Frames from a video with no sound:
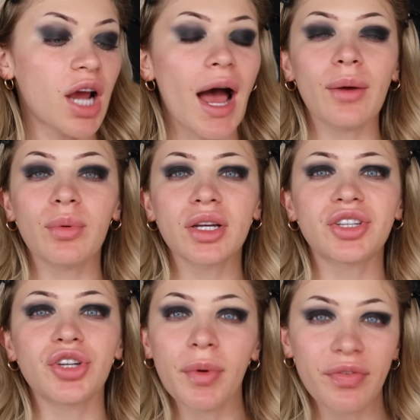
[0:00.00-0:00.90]
I was
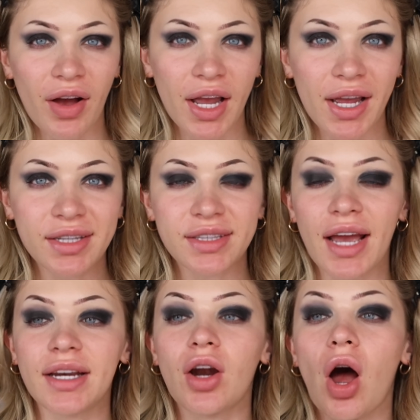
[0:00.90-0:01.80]
super fucking
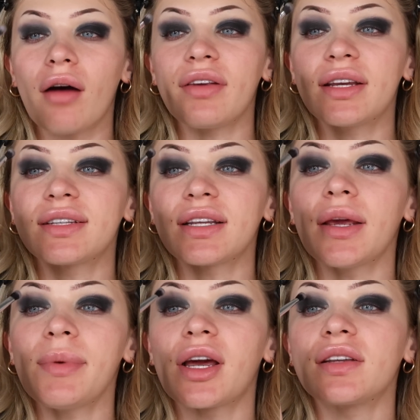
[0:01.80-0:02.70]
excited,
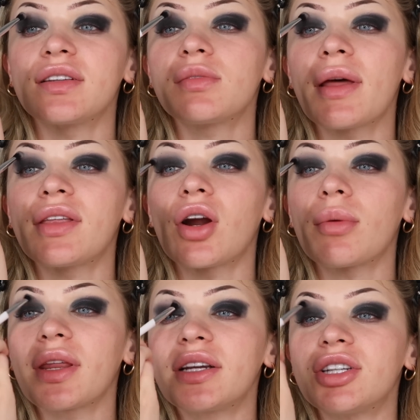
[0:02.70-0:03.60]
obviously, because this meant that our
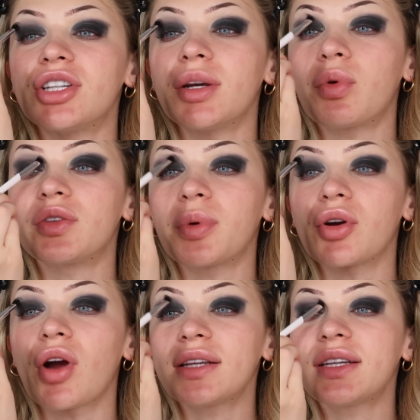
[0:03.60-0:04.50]
relationship was
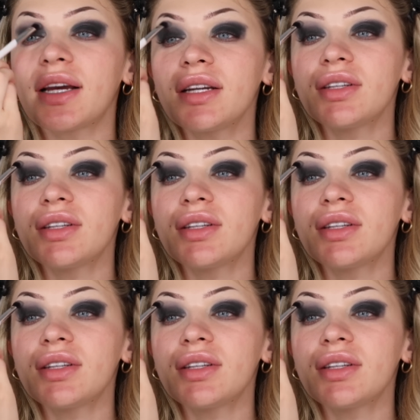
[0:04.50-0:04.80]
progressing.